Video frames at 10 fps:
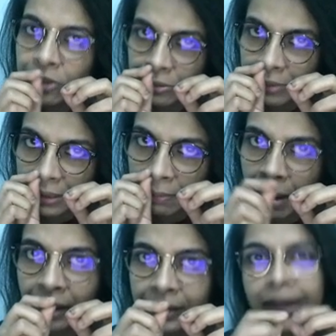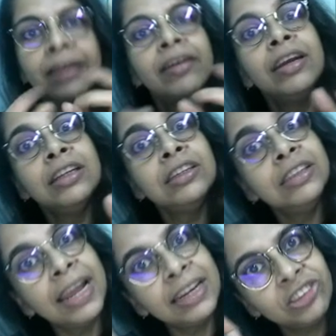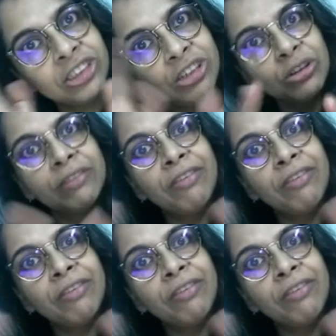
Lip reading: she made a mark there. Then she